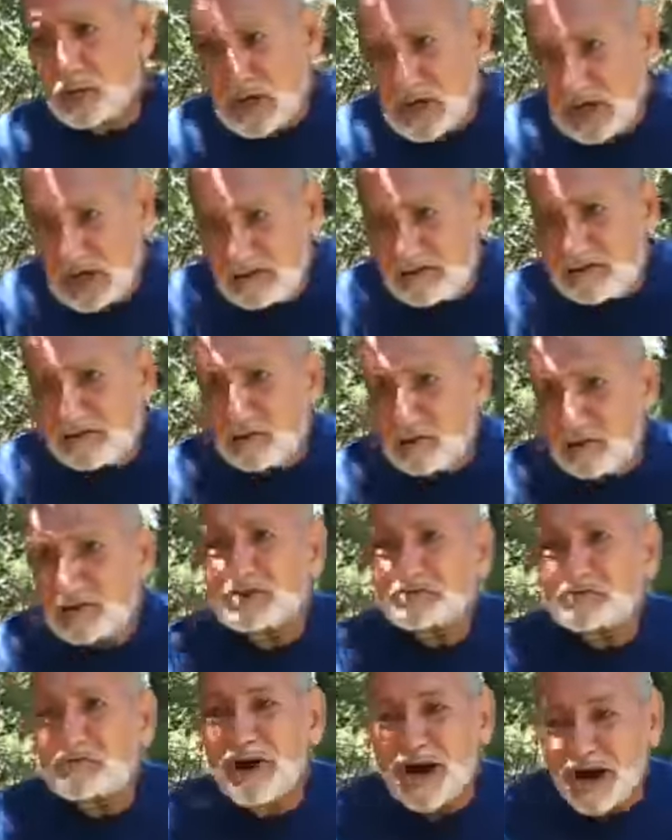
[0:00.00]
to
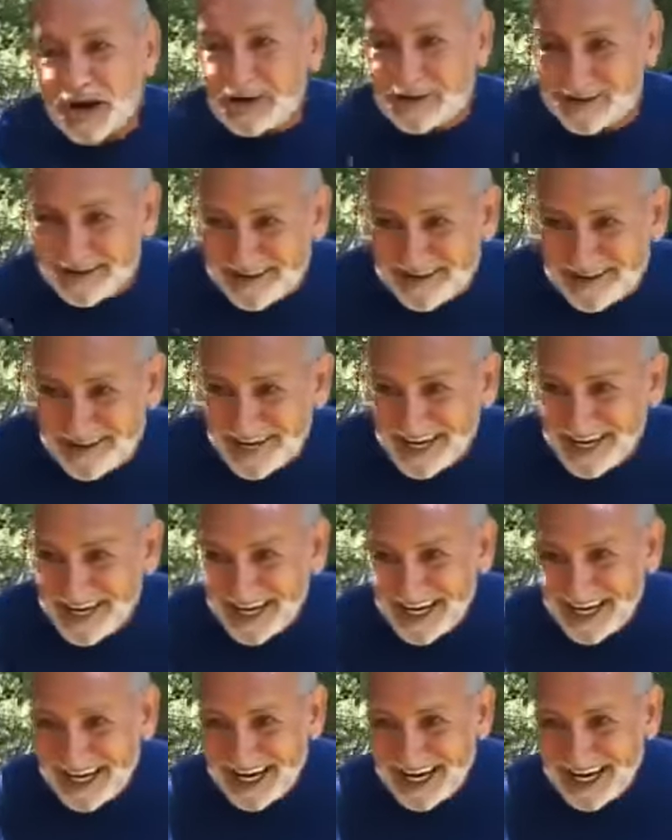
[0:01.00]
live with parents.